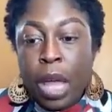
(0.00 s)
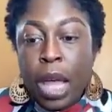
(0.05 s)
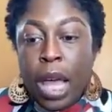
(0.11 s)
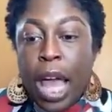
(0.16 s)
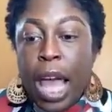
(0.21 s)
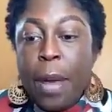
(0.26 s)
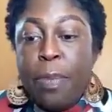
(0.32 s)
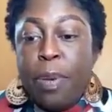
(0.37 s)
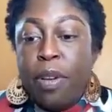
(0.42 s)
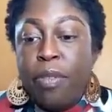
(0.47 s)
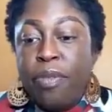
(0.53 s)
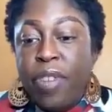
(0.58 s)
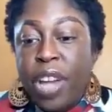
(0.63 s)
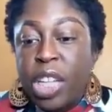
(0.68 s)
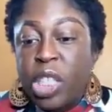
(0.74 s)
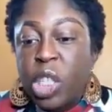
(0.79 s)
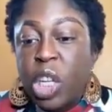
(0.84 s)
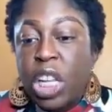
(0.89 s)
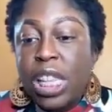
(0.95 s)
a
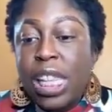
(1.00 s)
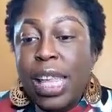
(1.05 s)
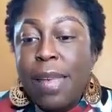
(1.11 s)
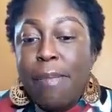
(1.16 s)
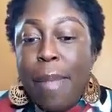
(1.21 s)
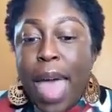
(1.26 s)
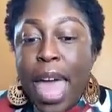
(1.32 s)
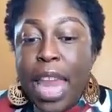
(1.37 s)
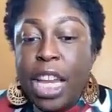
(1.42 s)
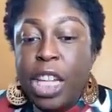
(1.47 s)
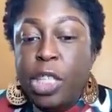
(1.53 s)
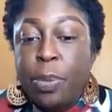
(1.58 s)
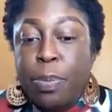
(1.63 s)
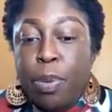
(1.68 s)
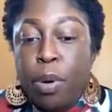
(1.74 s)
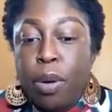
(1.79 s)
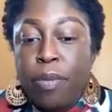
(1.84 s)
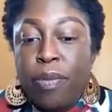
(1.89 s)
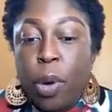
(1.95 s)
professionally managed
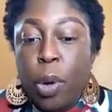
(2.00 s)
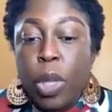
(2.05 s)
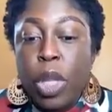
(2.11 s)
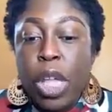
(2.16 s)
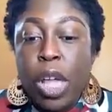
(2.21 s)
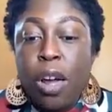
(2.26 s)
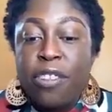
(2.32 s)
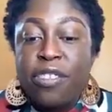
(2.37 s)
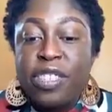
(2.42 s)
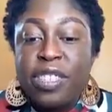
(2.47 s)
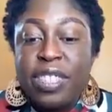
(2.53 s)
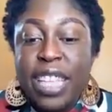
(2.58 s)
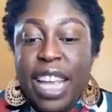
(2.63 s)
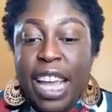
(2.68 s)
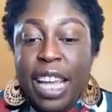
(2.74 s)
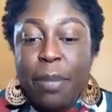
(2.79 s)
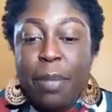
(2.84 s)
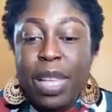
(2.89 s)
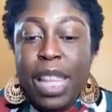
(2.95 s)
portfolio of
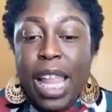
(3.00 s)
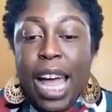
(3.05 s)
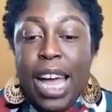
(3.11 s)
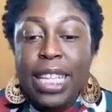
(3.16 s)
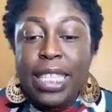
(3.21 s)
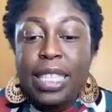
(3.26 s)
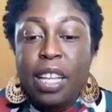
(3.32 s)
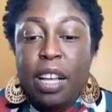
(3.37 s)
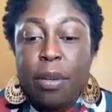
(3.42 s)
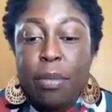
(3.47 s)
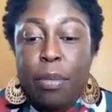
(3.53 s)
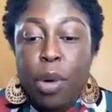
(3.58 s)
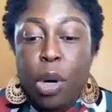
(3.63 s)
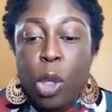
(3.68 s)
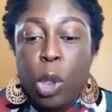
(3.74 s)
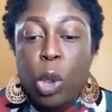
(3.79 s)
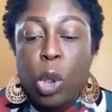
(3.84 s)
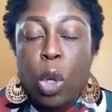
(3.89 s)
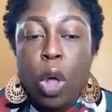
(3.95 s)
stabilized
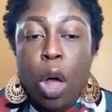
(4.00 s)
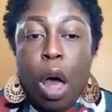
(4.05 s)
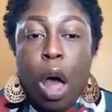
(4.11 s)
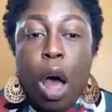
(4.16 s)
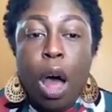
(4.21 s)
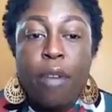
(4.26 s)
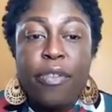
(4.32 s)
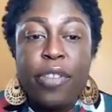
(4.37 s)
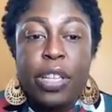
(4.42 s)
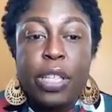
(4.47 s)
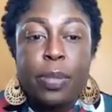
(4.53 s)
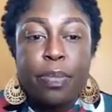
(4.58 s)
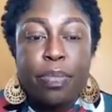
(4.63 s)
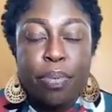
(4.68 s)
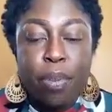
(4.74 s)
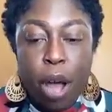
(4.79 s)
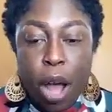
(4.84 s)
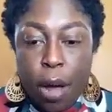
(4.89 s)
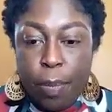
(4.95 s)
commercial office
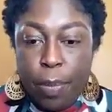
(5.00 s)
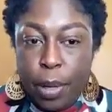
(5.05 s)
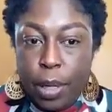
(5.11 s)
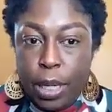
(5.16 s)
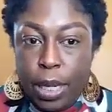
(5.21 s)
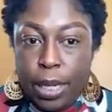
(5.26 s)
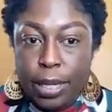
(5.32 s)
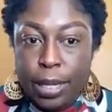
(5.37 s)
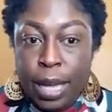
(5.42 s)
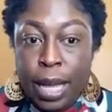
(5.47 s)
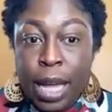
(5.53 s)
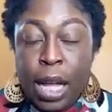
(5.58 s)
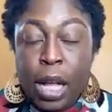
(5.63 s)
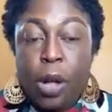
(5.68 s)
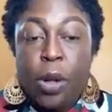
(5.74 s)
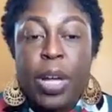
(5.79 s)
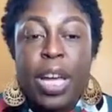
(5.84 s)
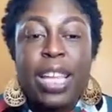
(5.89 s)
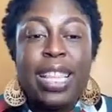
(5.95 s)
properties.
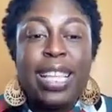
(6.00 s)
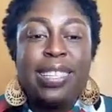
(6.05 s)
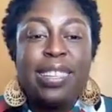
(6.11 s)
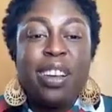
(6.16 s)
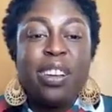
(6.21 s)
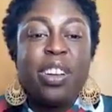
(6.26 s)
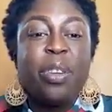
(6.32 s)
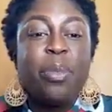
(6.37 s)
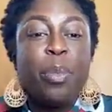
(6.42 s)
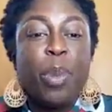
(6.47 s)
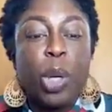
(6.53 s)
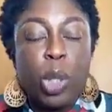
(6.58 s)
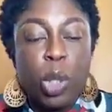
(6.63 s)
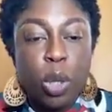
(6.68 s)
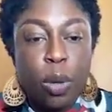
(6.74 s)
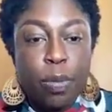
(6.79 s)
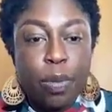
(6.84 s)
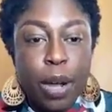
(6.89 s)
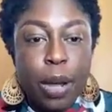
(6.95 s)
Okay, these are
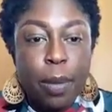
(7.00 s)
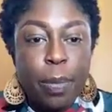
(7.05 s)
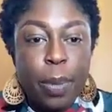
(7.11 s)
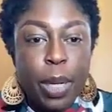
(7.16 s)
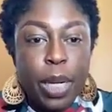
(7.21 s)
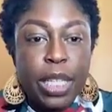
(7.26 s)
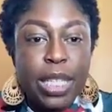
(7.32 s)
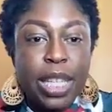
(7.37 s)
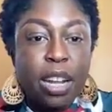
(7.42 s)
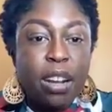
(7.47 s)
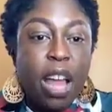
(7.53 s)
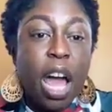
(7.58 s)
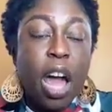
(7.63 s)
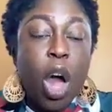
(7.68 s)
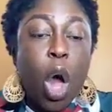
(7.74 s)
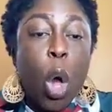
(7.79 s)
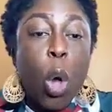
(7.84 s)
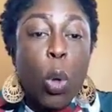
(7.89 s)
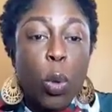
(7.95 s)
commercial properties. They're
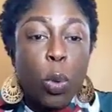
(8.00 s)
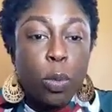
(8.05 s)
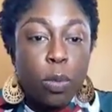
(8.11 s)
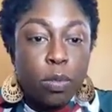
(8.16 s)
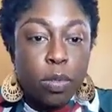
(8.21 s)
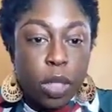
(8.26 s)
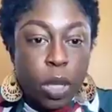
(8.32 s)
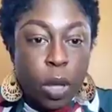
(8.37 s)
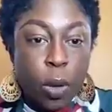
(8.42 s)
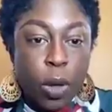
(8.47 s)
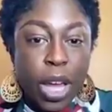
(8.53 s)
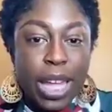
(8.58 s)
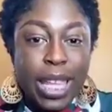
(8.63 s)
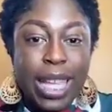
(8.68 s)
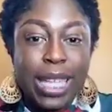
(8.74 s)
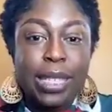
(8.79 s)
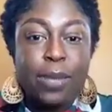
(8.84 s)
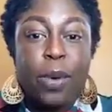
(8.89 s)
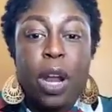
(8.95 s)
not homes. Okay,
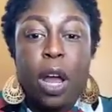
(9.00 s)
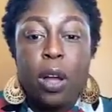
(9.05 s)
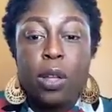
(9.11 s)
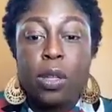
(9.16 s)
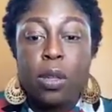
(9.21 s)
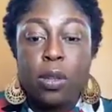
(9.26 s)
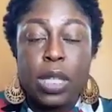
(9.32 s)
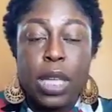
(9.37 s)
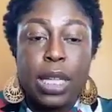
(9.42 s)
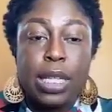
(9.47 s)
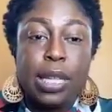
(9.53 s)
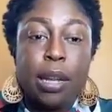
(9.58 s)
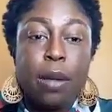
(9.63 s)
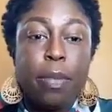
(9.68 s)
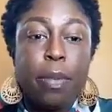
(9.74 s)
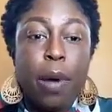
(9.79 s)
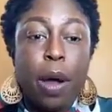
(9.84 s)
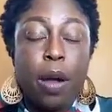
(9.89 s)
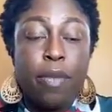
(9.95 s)
that's what also sets it
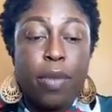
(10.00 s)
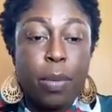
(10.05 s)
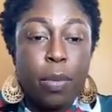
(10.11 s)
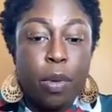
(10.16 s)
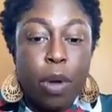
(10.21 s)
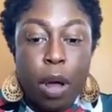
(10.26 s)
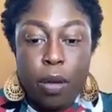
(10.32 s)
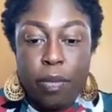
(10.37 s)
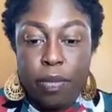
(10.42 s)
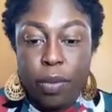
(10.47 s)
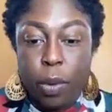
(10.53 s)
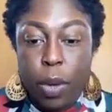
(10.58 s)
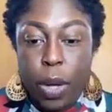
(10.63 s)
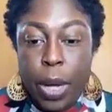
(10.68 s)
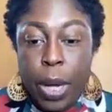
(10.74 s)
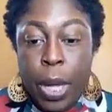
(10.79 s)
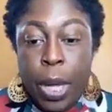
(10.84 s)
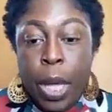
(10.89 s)
apart from ground floor.